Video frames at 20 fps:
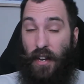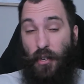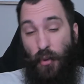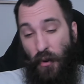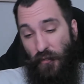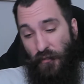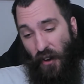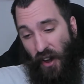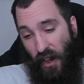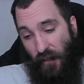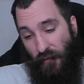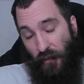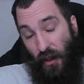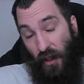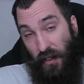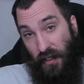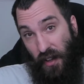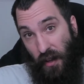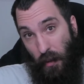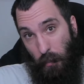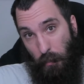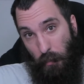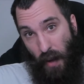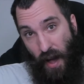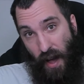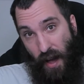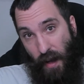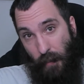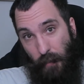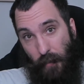into a fucking volatile
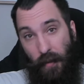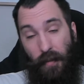bomb.